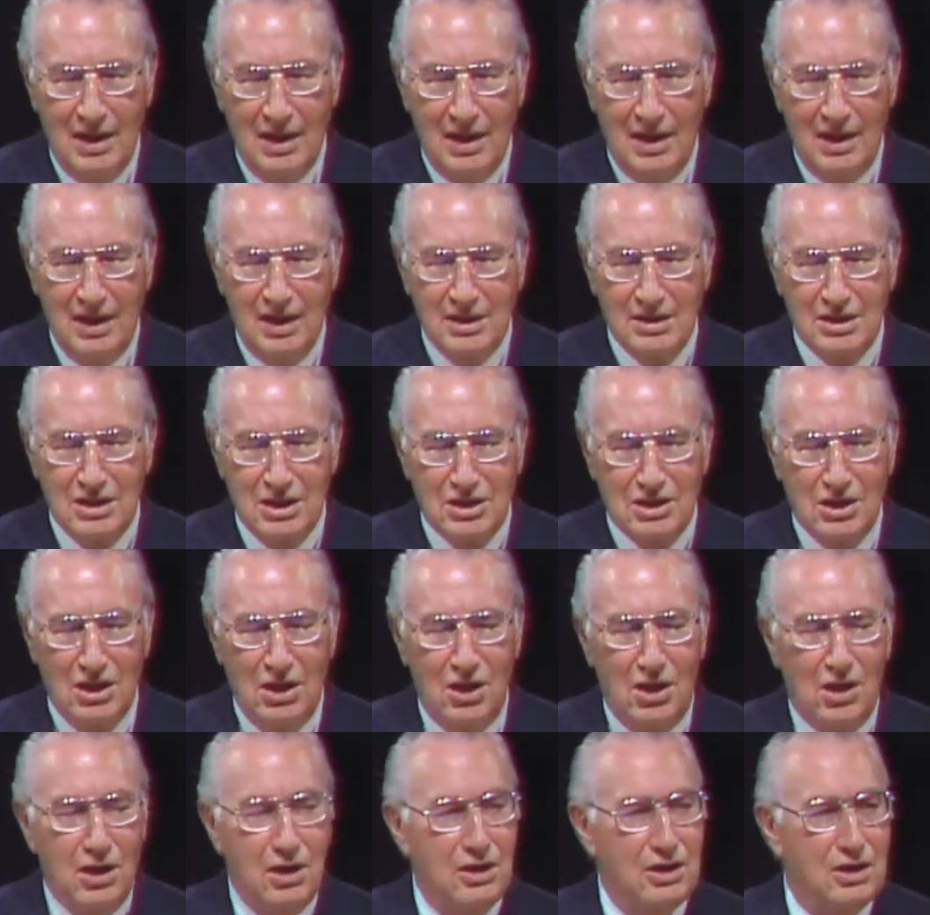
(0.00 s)
It is as
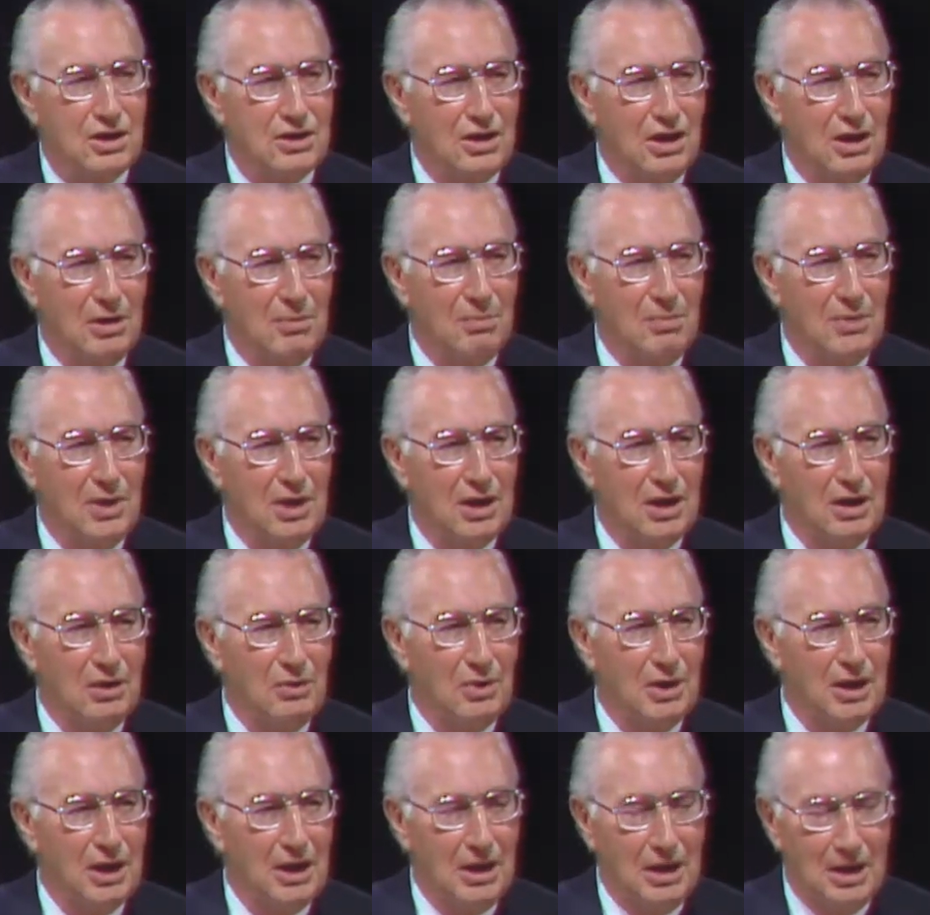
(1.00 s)
large as our Milky
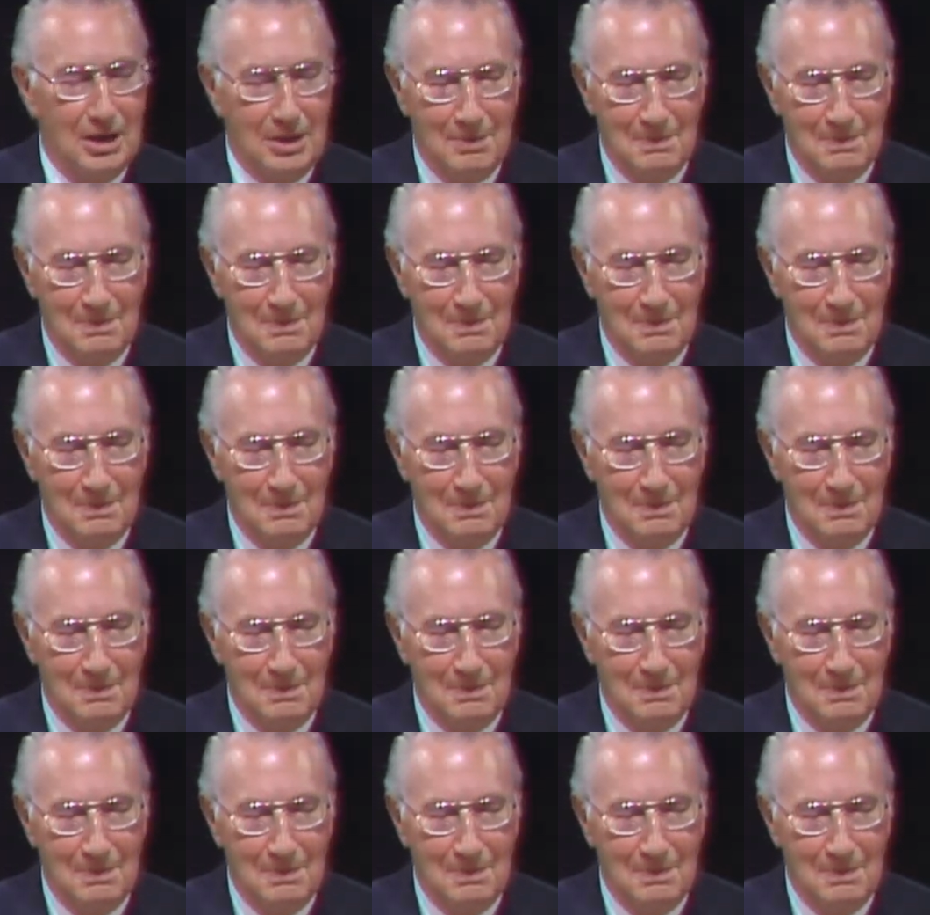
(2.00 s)
Way.